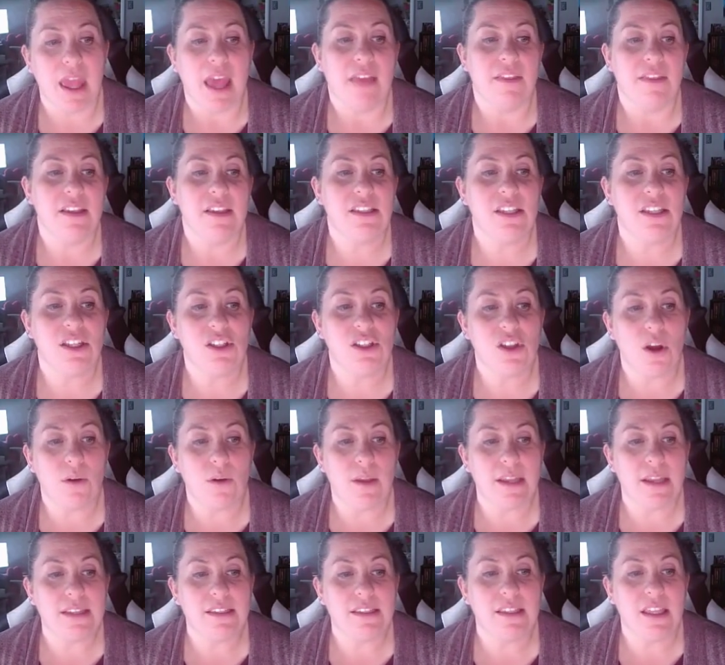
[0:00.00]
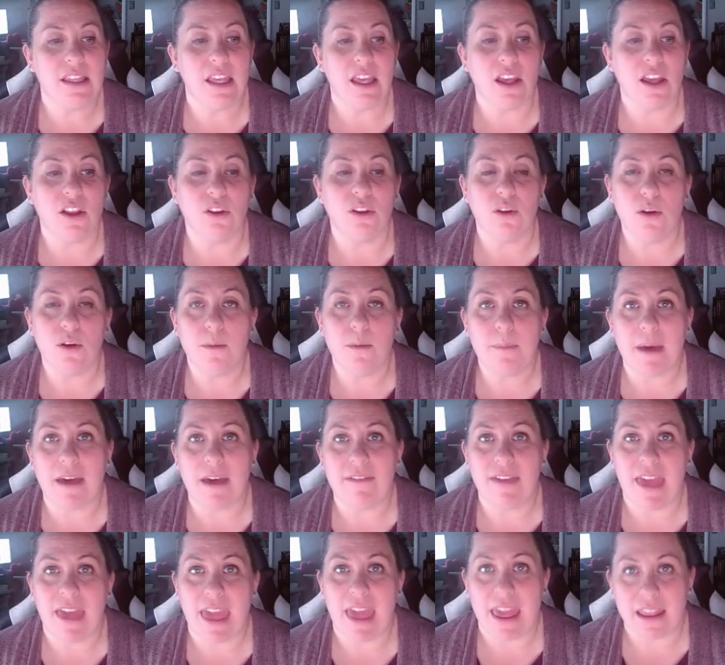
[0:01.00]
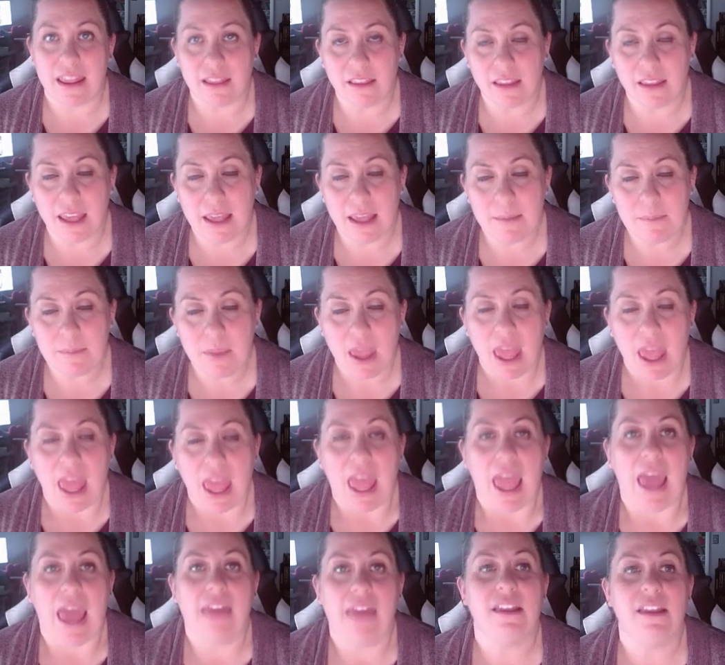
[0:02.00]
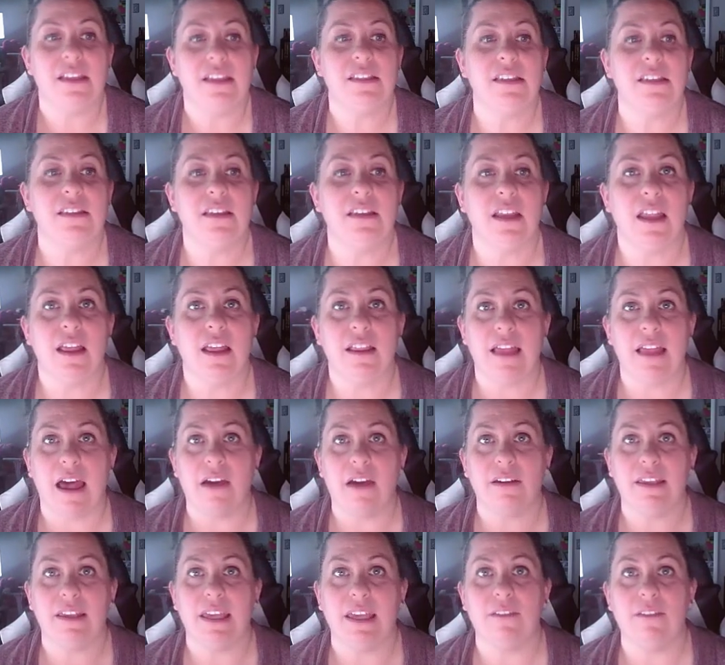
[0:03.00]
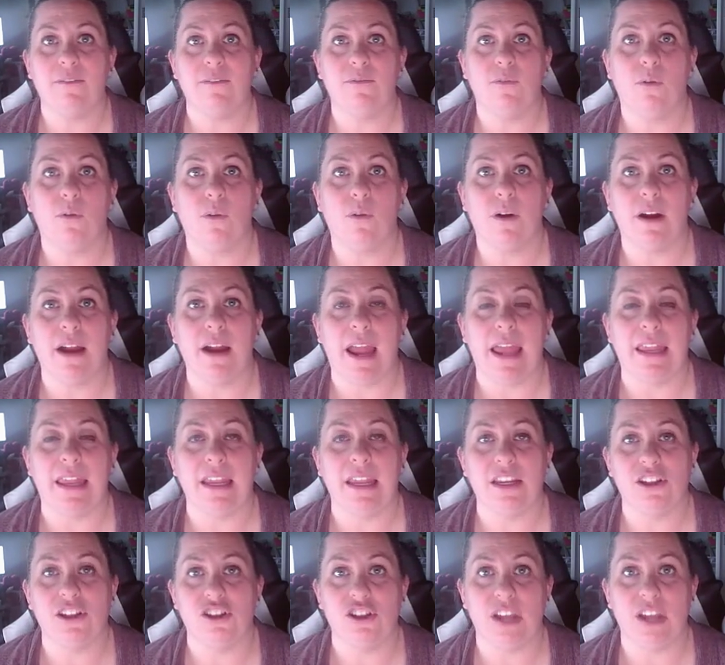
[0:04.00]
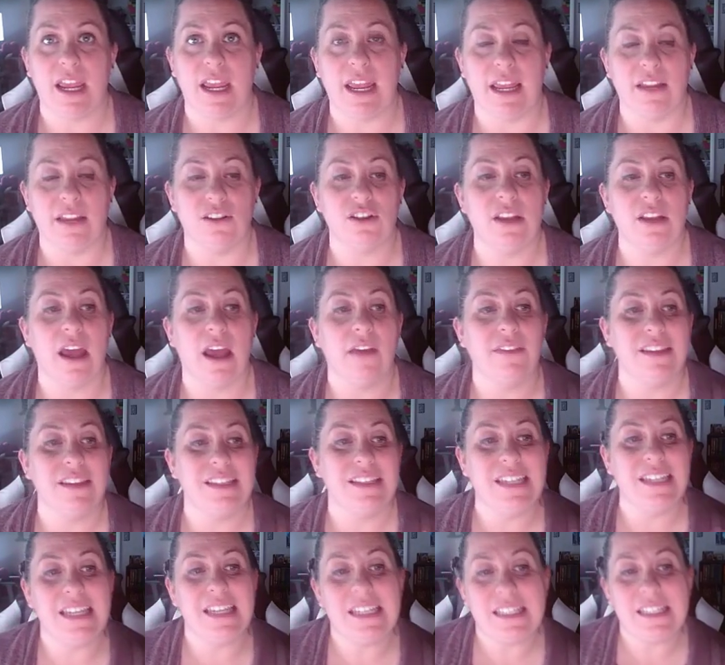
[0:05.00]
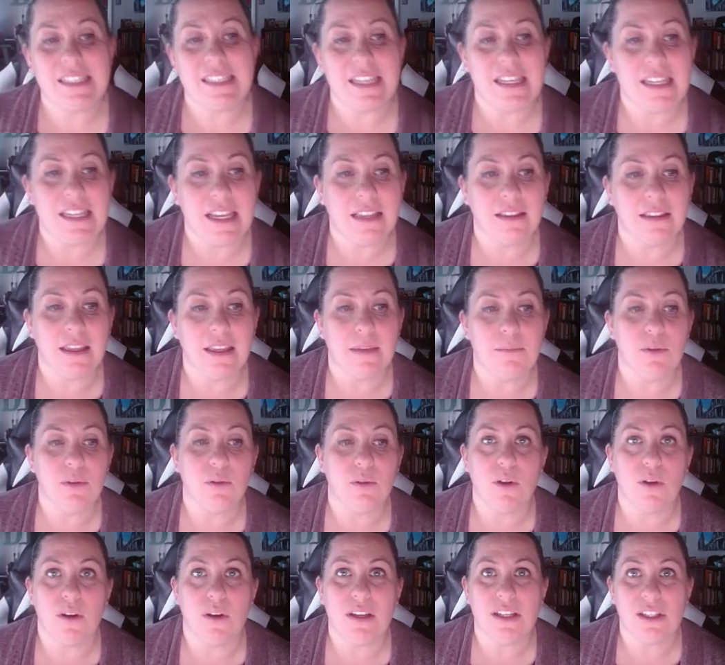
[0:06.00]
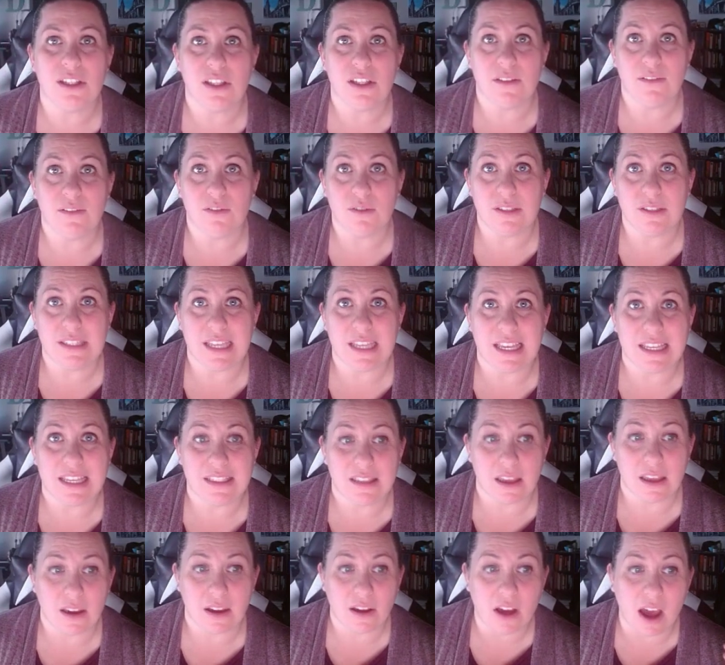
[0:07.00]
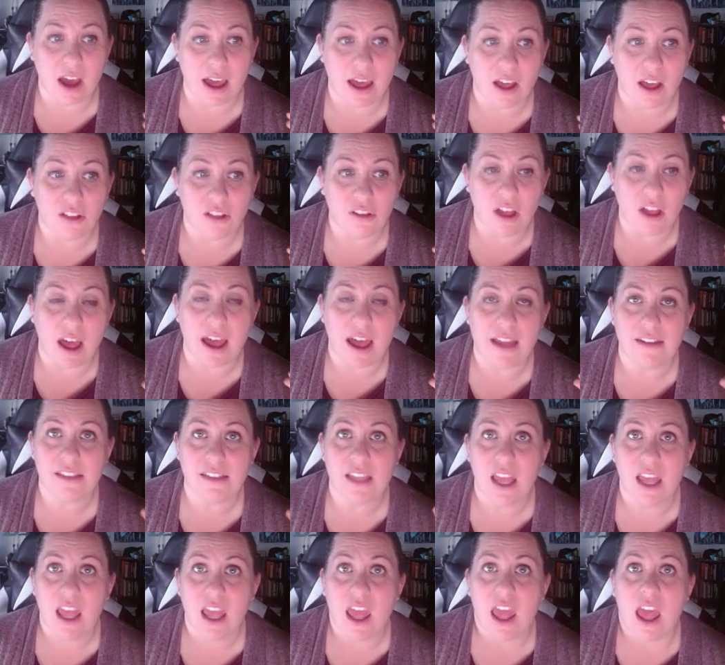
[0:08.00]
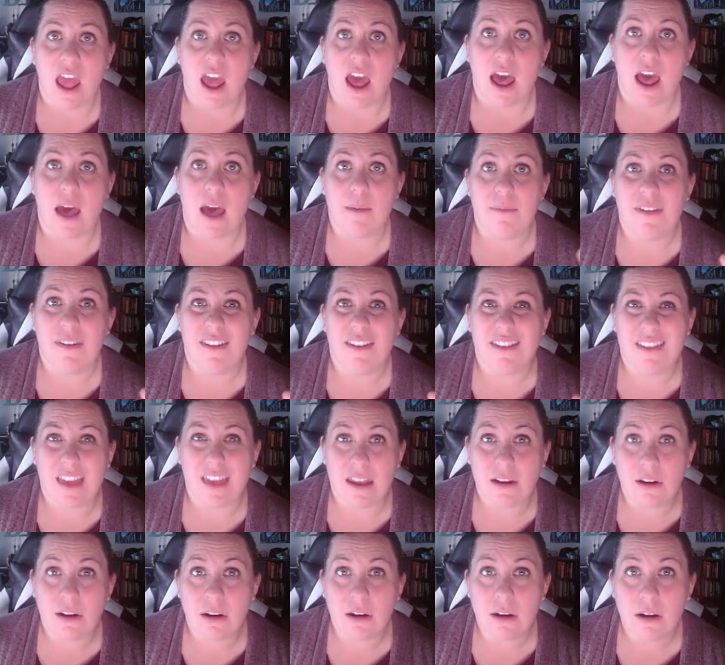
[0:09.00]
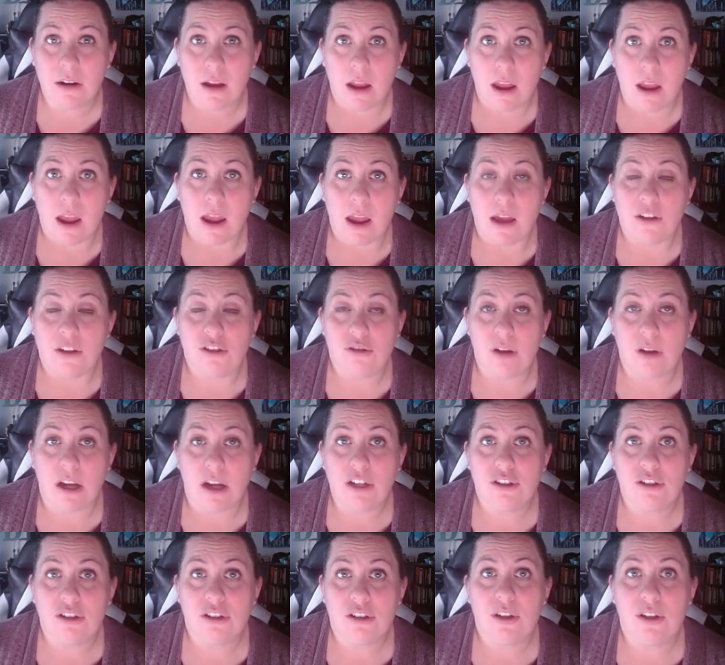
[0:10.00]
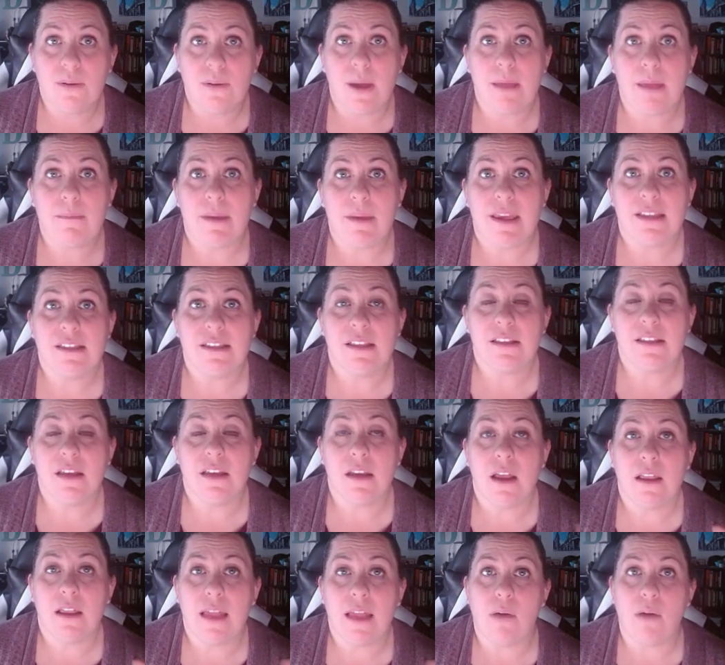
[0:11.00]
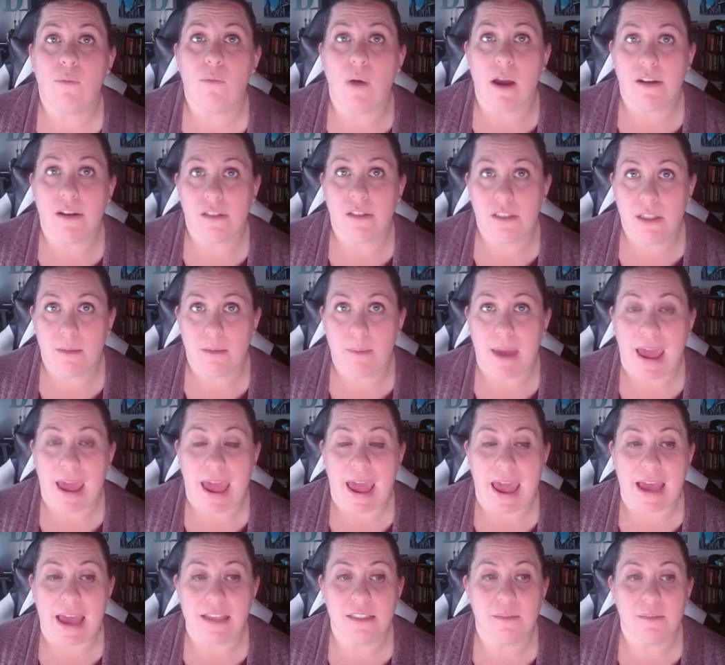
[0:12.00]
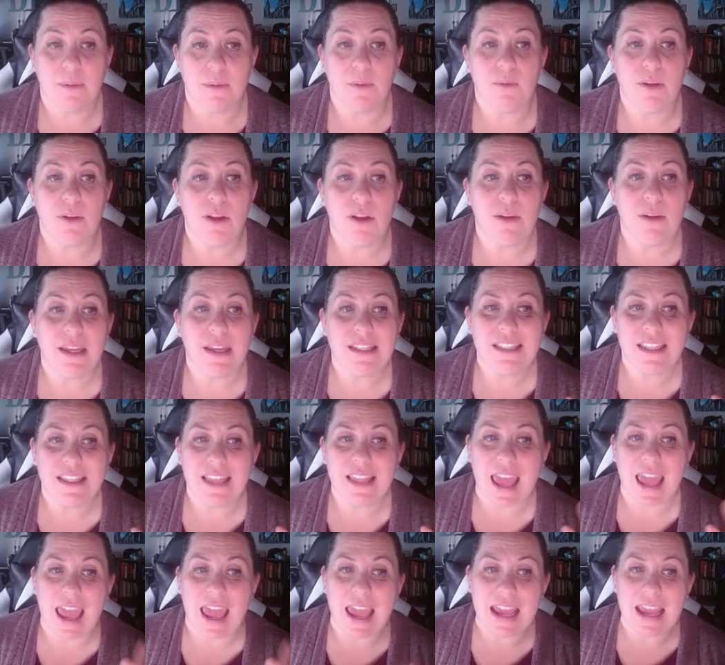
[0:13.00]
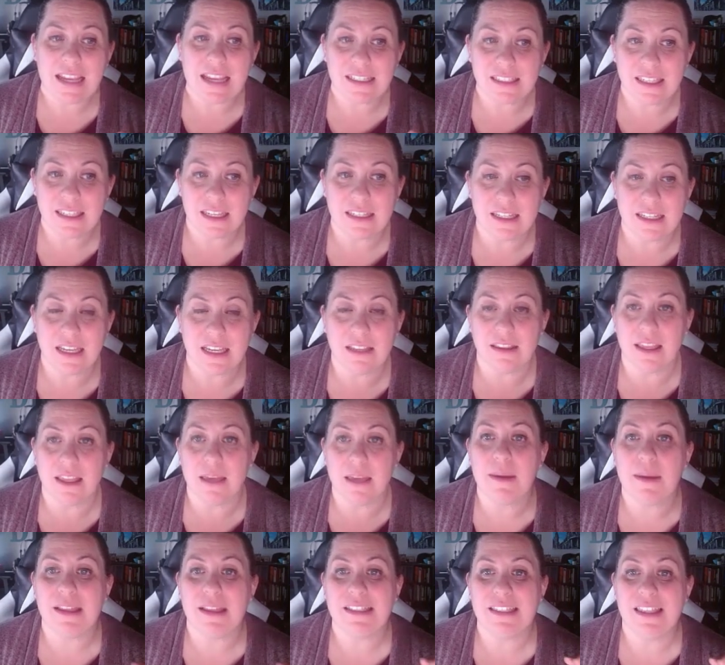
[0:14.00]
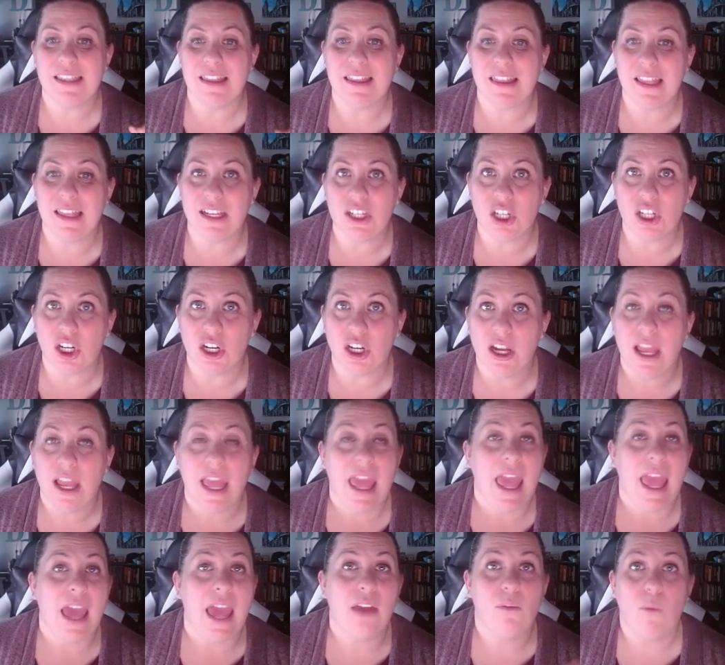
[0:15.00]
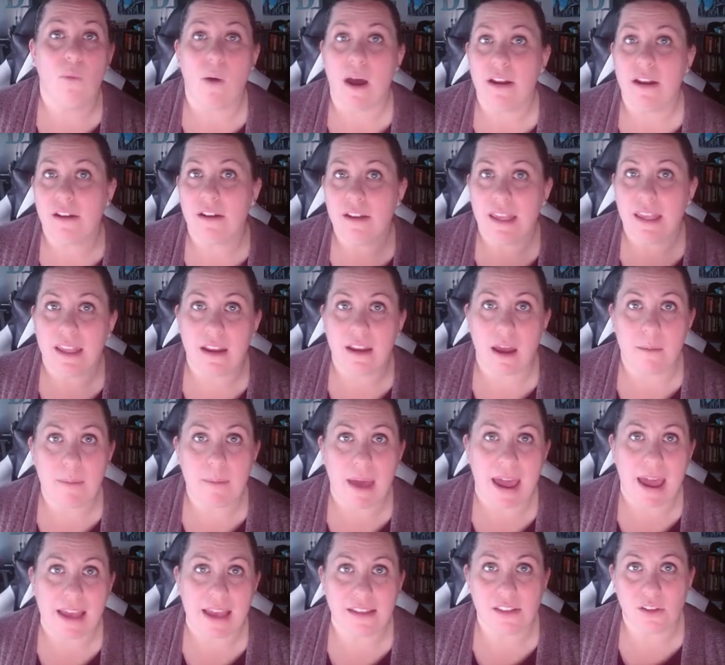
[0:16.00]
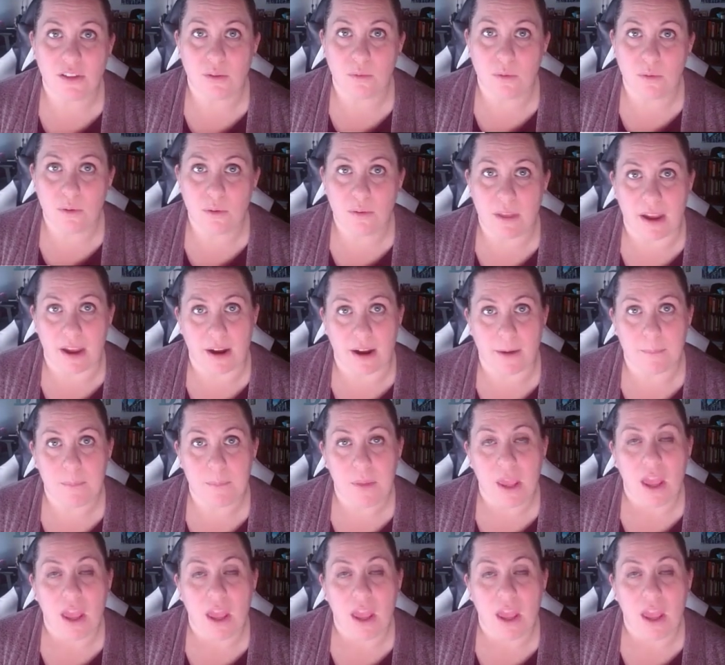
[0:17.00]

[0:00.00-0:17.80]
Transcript: This is known as the loop of Henle, and this is going to allow again for an exchange. Now the descending limb, you'll notice and you'll see, has got a lot thinner structure to it because it's going to allow water to pass. But when you get to the ascending limb, it's thicker and water cannot pass through there.